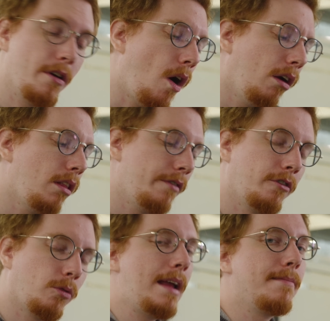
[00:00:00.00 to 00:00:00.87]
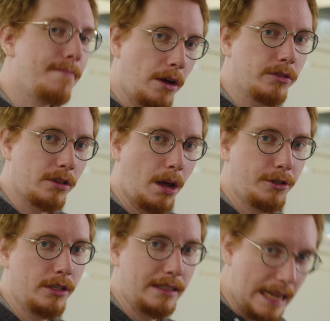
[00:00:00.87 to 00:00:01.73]
are a lot of great mouse
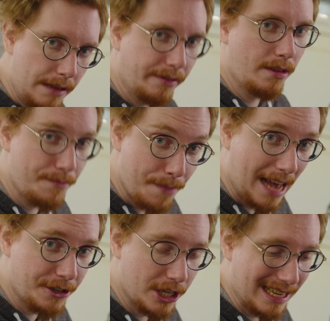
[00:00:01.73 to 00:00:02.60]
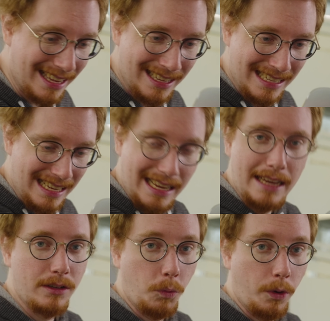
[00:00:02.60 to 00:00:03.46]
options if the magic
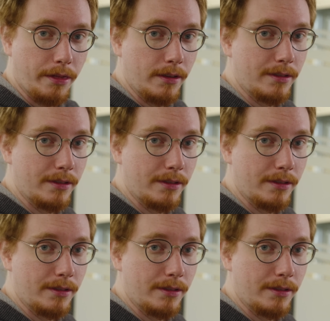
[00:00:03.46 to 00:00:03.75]
isn't worth the